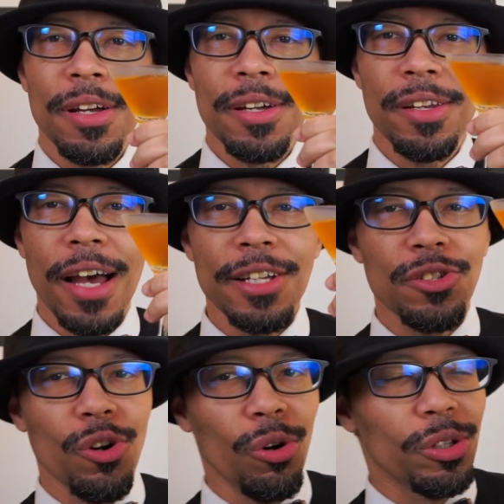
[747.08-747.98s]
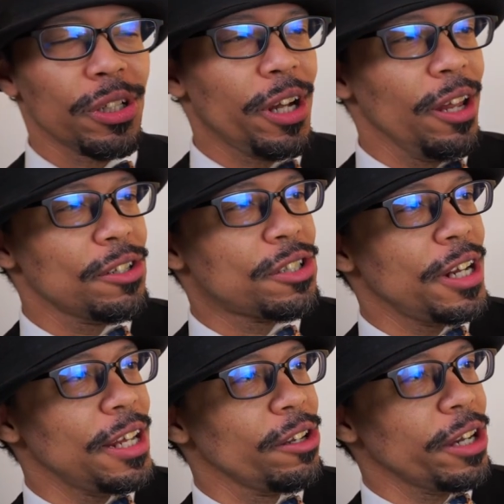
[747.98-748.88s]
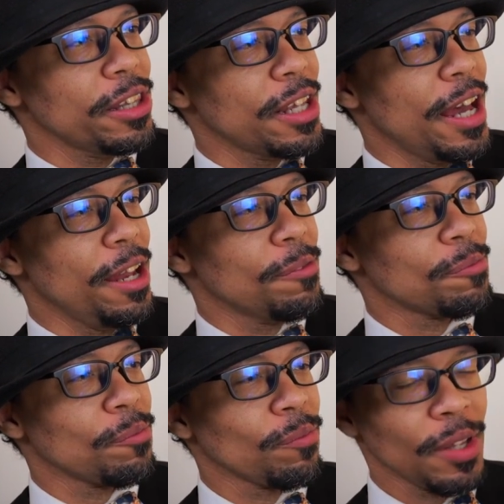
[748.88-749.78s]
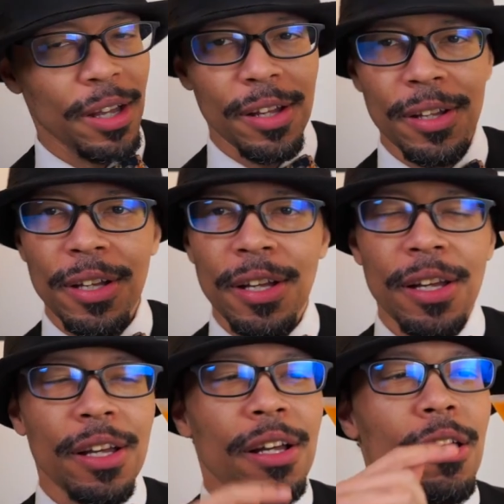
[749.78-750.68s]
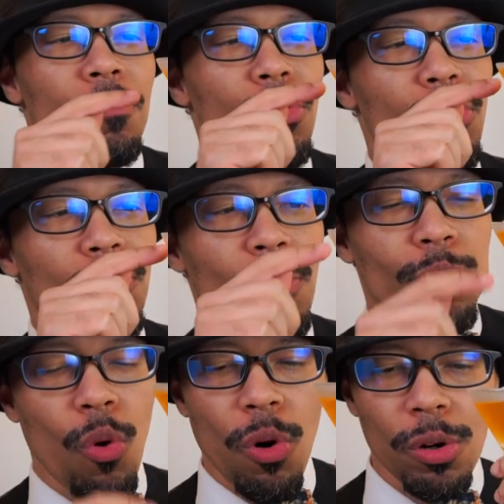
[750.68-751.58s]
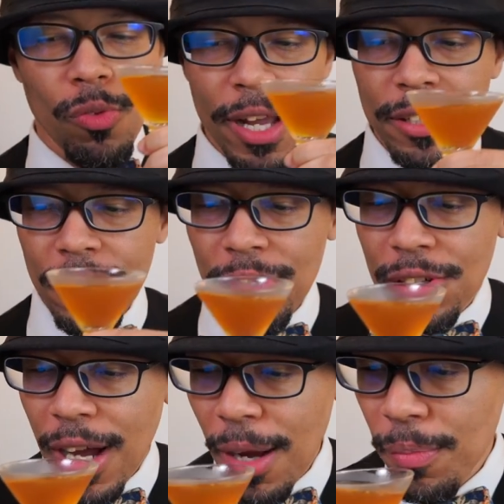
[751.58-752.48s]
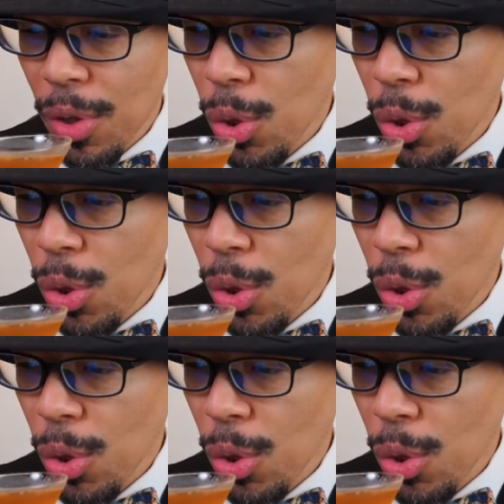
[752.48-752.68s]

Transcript: Nice golden color to that. Look at that. Beautiful pour right to the top.